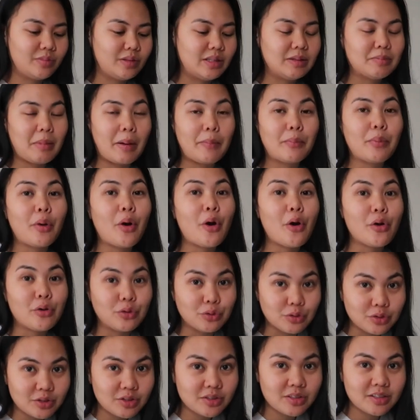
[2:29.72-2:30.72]
my
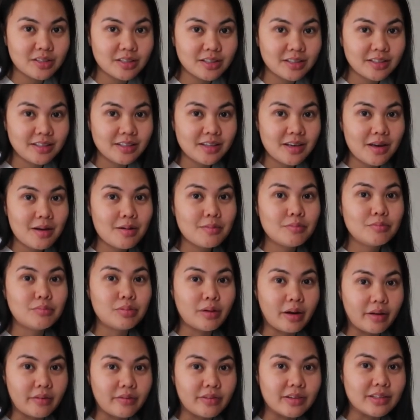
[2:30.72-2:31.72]

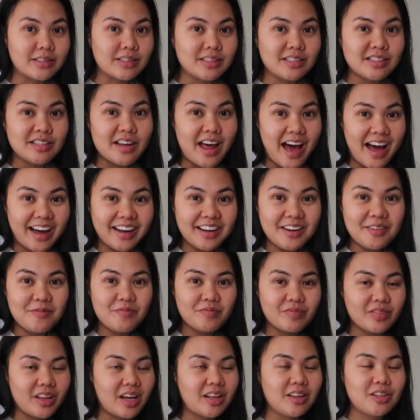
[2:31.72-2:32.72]
post-breakfast snack.
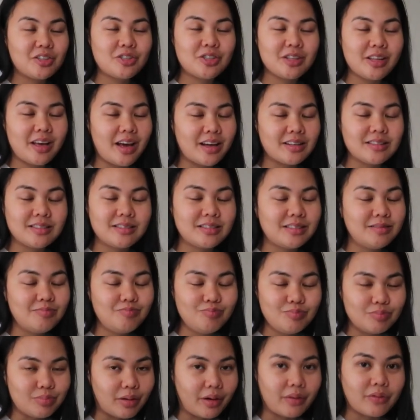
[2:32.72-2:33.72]
I literally had
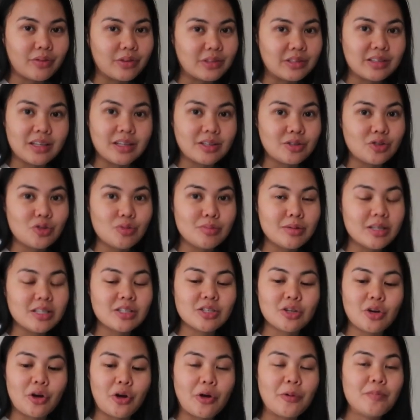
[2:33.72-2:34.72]
breakfast like 2
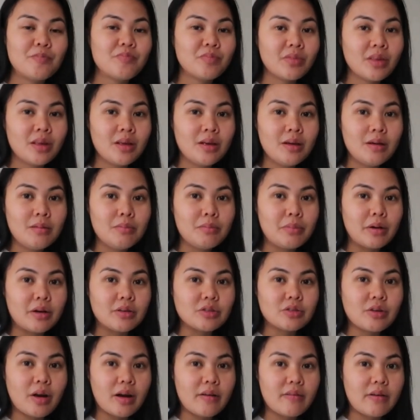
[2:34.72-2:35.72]
minutes ago, but I
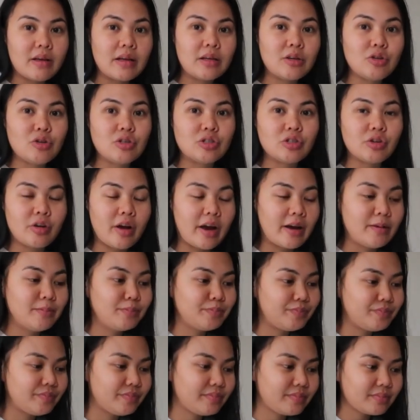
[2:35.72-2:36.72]
was craving Nutri-Grain.